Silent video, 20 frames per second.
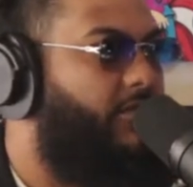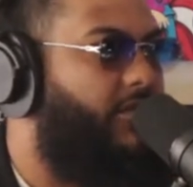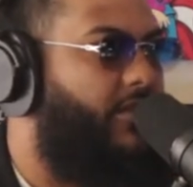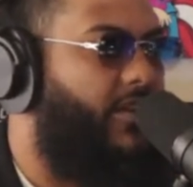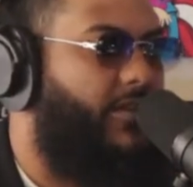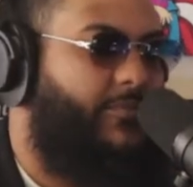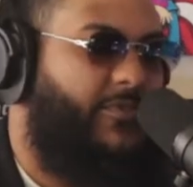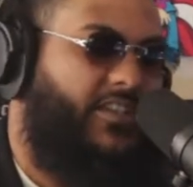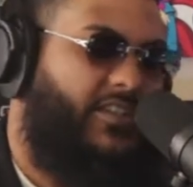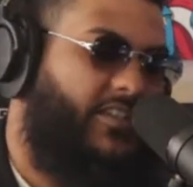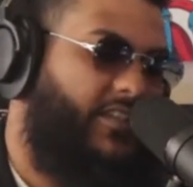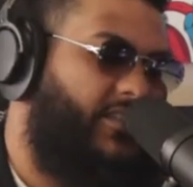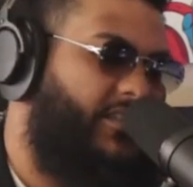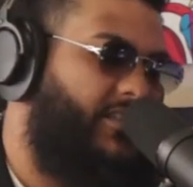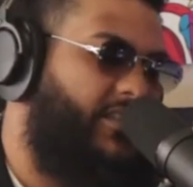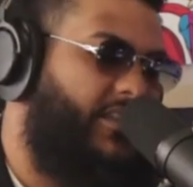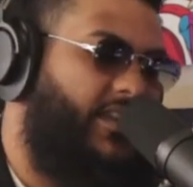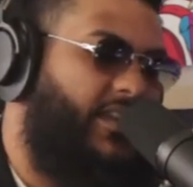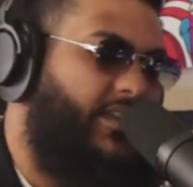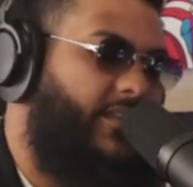You know what I mean? And
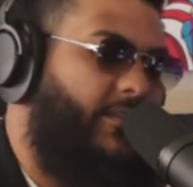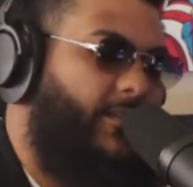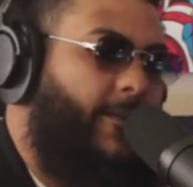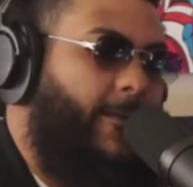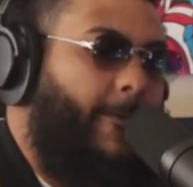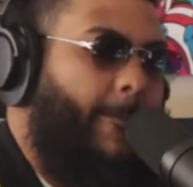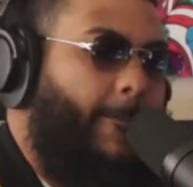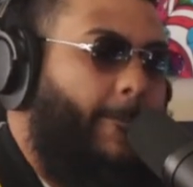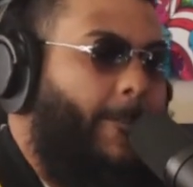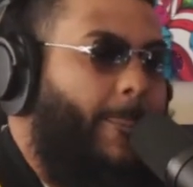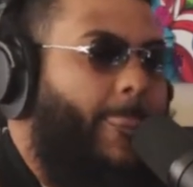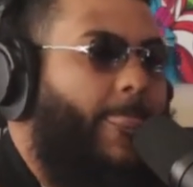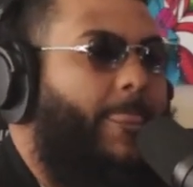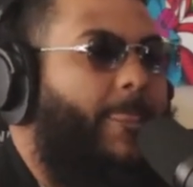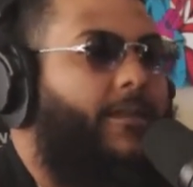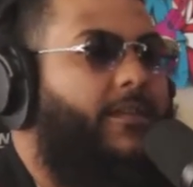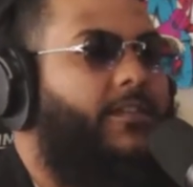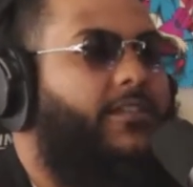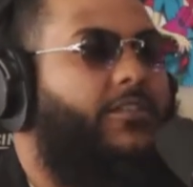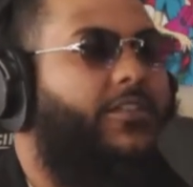it's like,
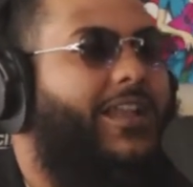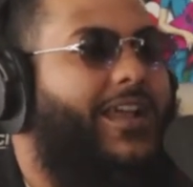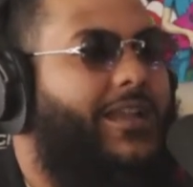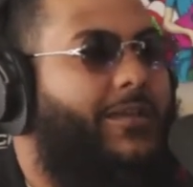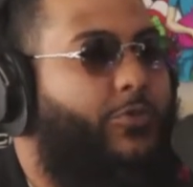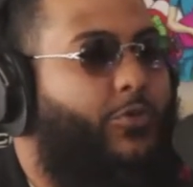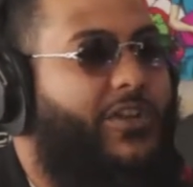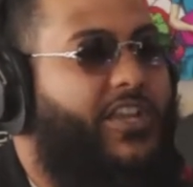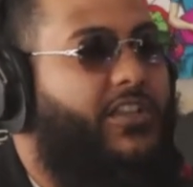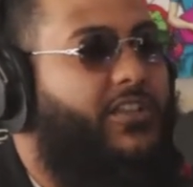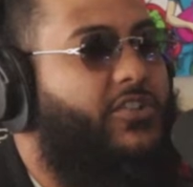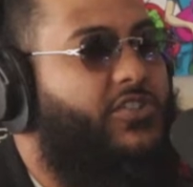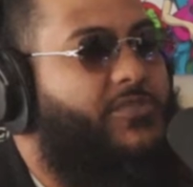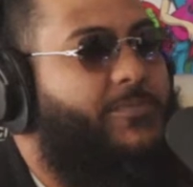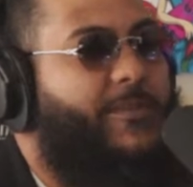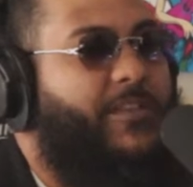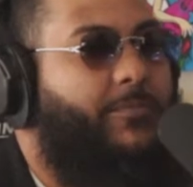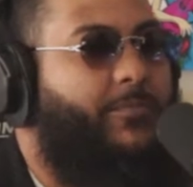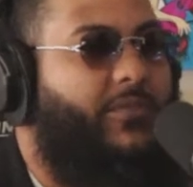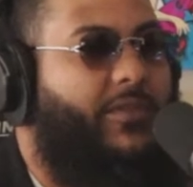yeah, you got to weed those
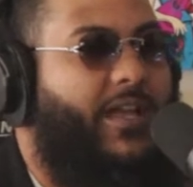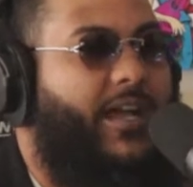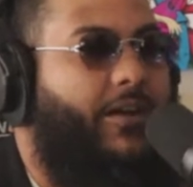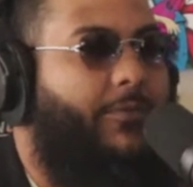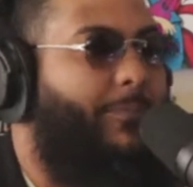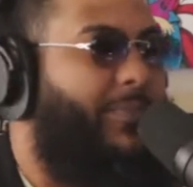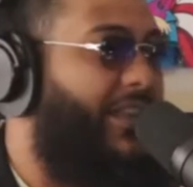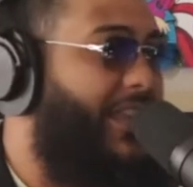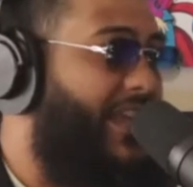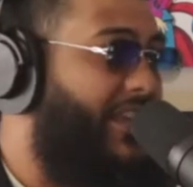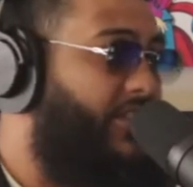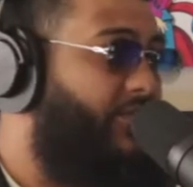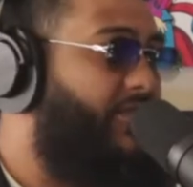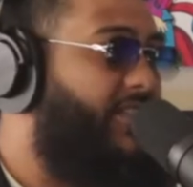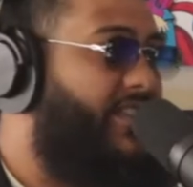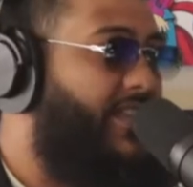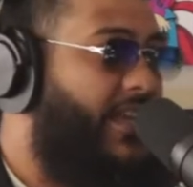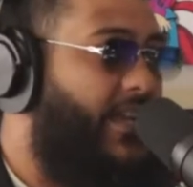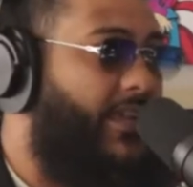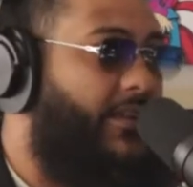people out. But like you
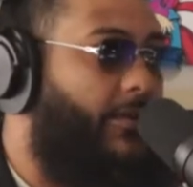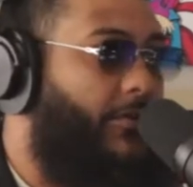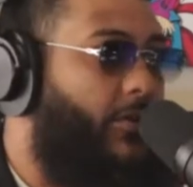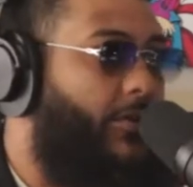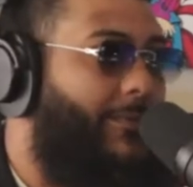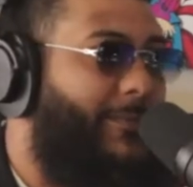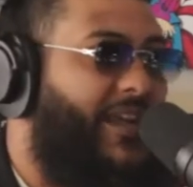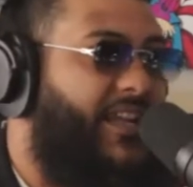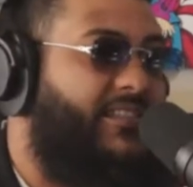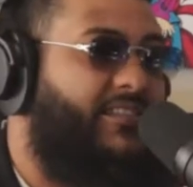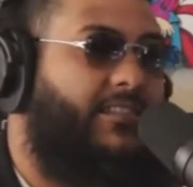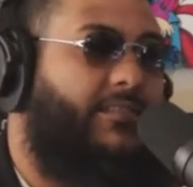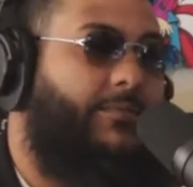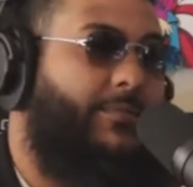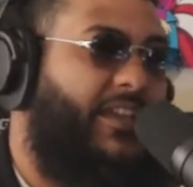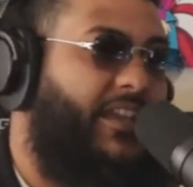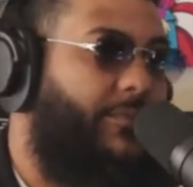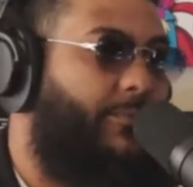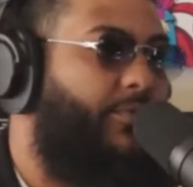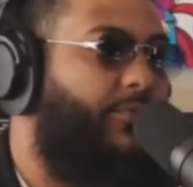yeah. said, going back to the
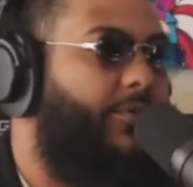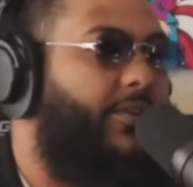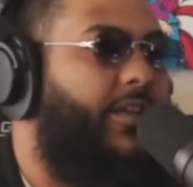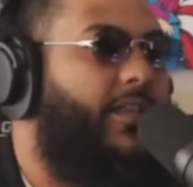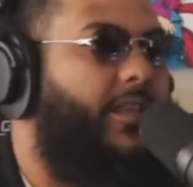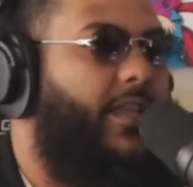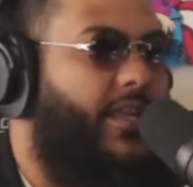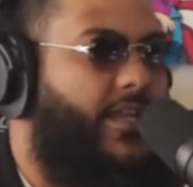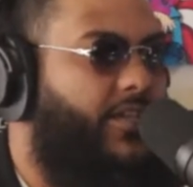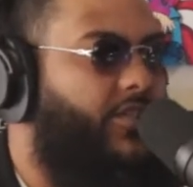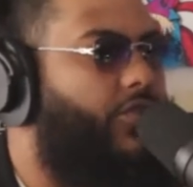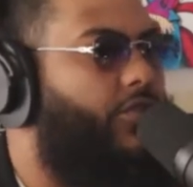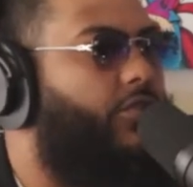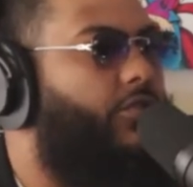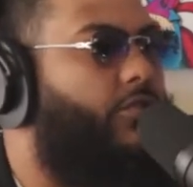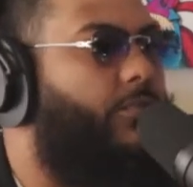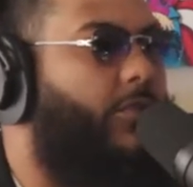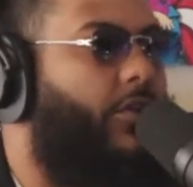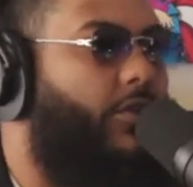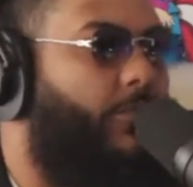main point, like it's
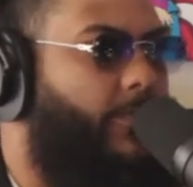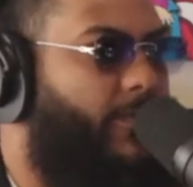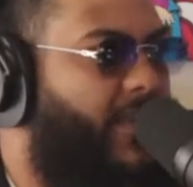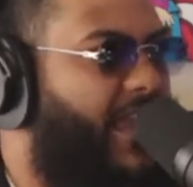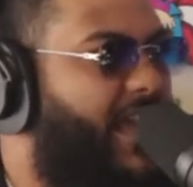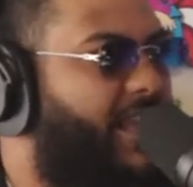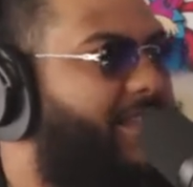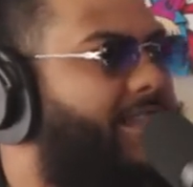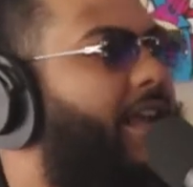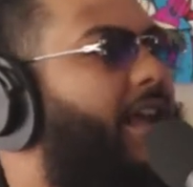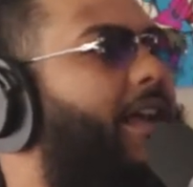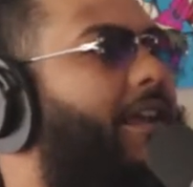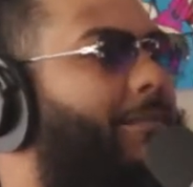true, bro. That